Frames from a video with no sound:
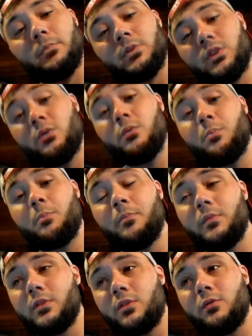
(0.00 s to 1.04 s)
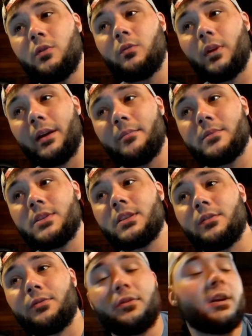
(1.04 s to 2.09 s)
two new rims,
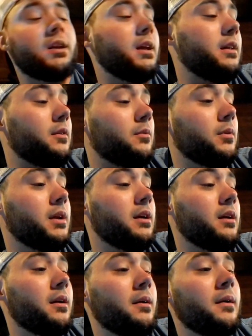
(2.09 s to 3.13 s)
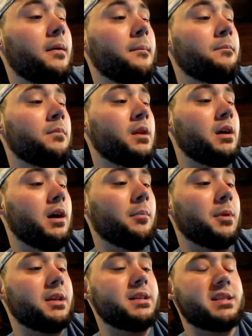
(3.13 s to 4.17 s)
the front and the rear. I'm
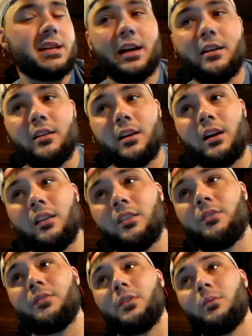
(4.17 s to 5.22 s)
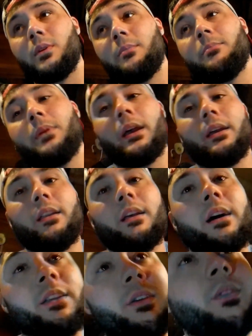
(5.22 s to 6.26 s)
going to decide on a color for the rim paint.
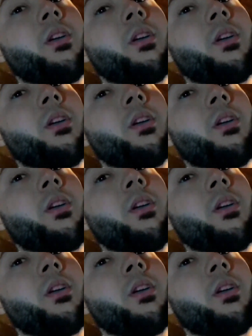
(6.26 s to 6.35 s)
I don't